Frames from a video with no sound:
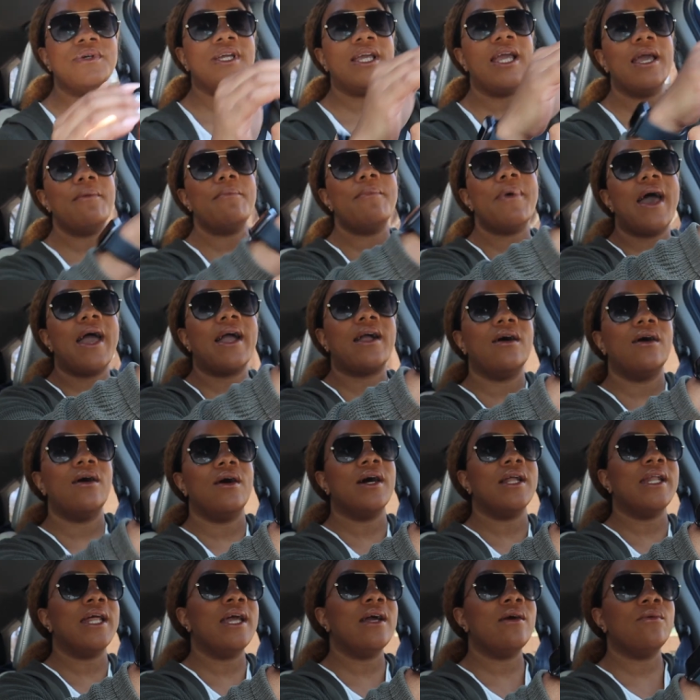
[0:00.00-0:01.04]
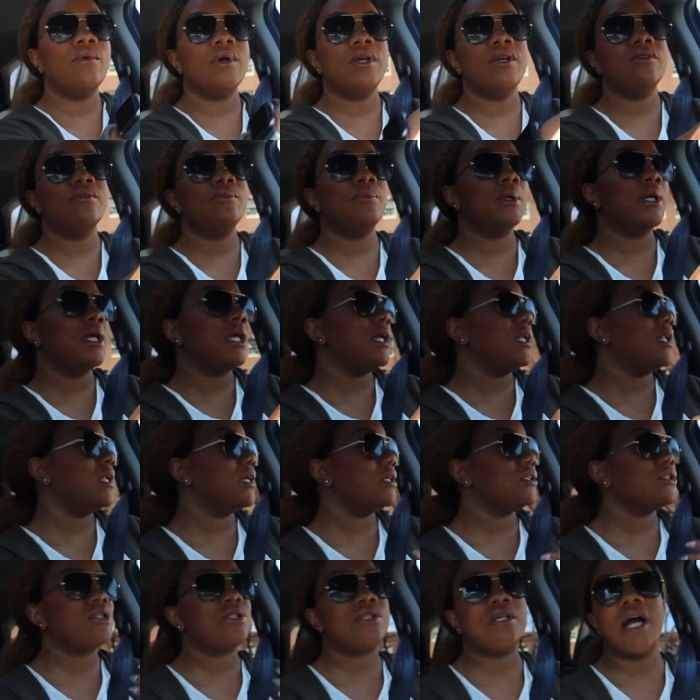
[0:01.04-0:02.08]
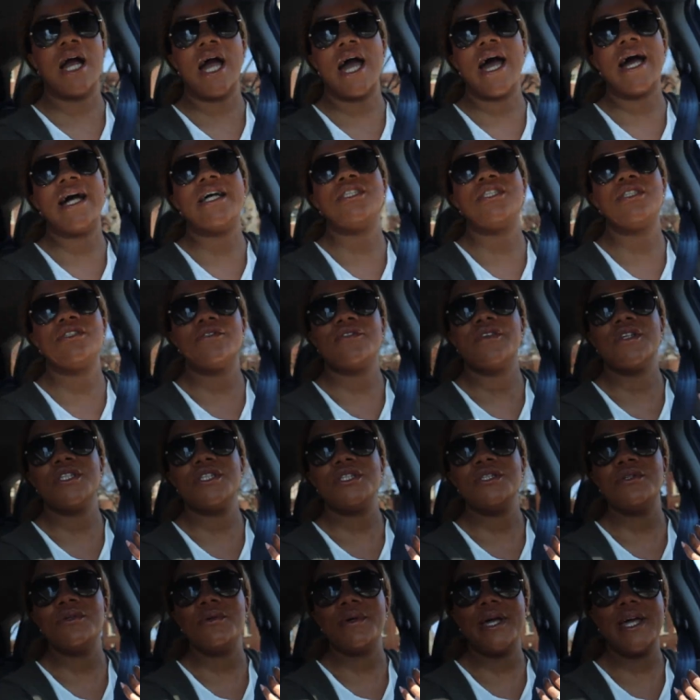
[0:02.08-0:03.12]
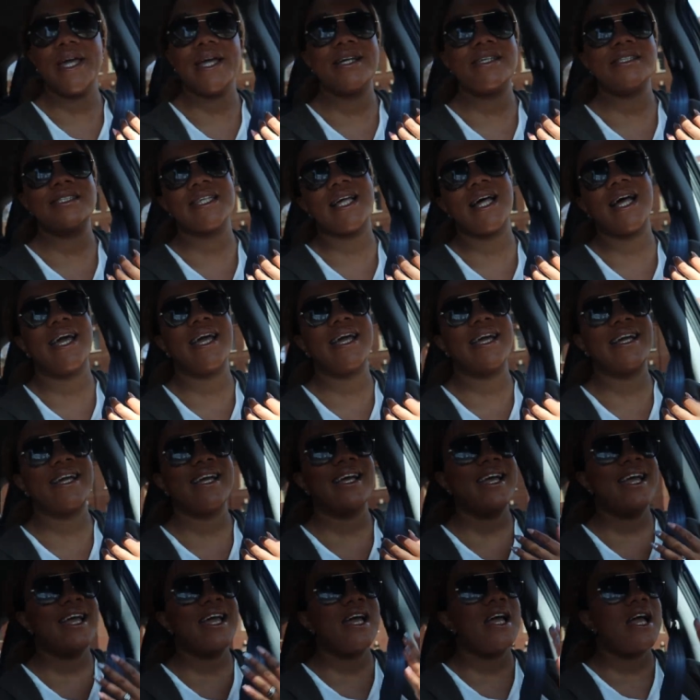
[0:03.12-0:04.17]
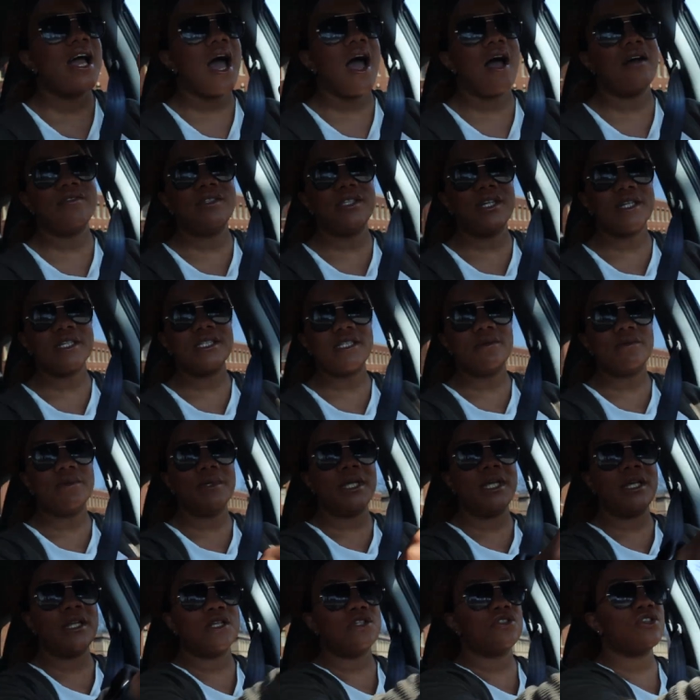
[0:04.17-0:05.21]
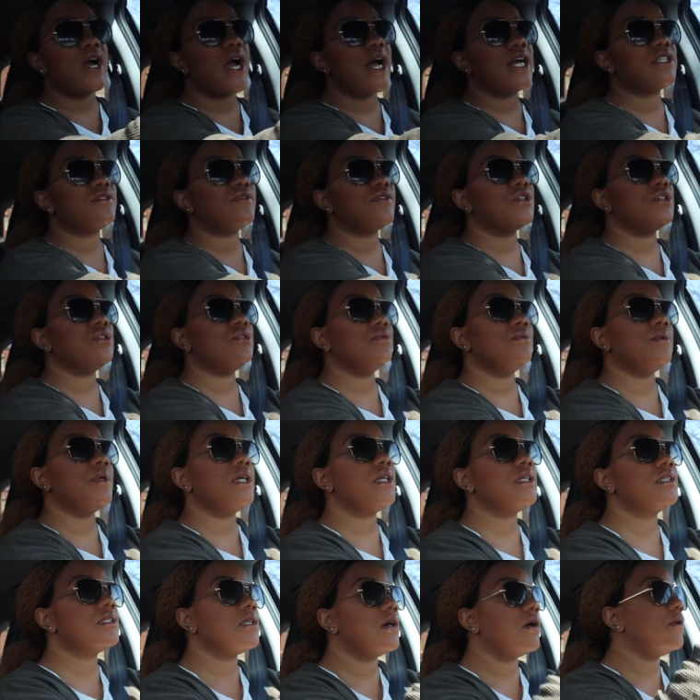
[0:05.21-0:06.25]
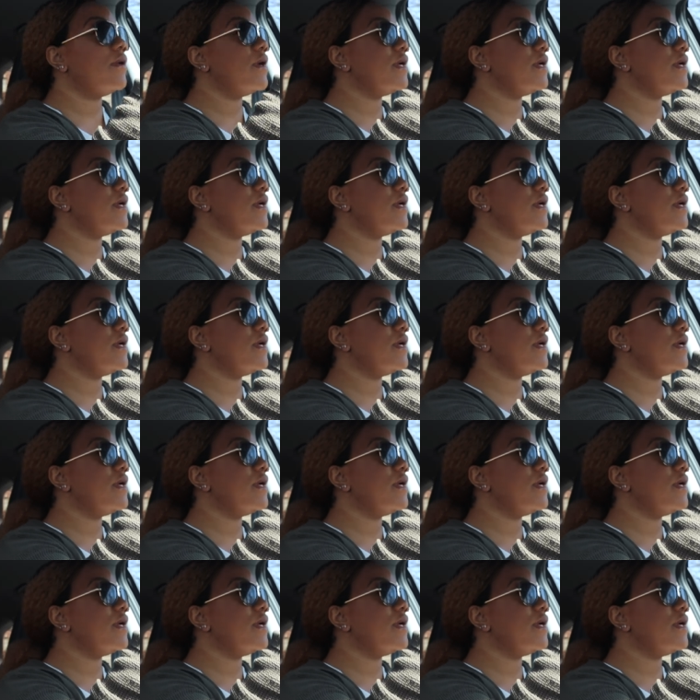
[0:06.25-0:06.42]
get back on it when you've been eating trash for two weeks. Like, I've seriously been eating trash for two weeks. So